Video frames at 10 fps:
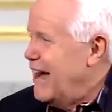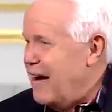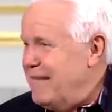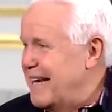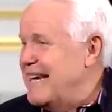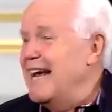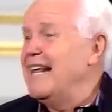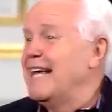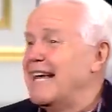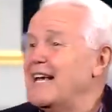I mean,
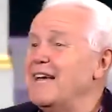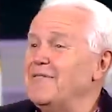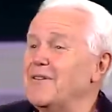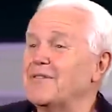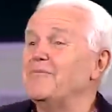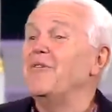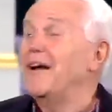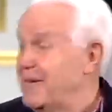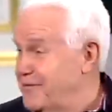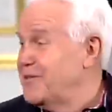Kenny can give you some
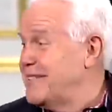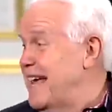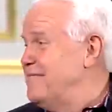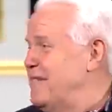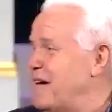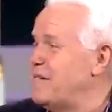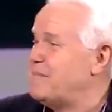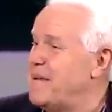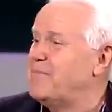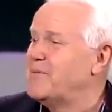wonderful statement about
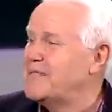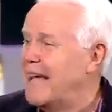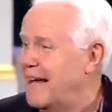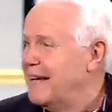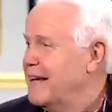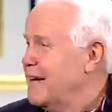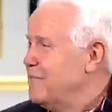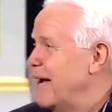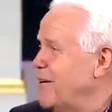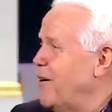what people say.
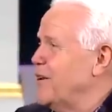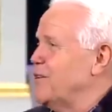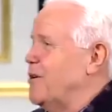My daughter,